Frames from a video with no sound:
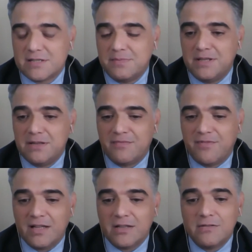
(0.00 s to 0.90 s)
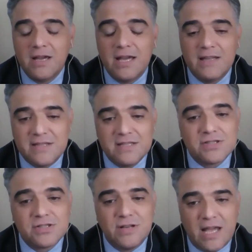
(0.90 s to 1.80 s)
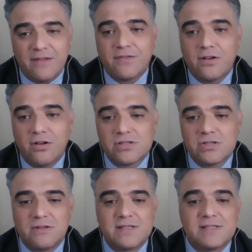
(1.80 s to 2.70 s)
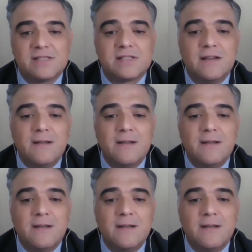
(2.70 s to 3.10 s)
median value, and this should have consequences.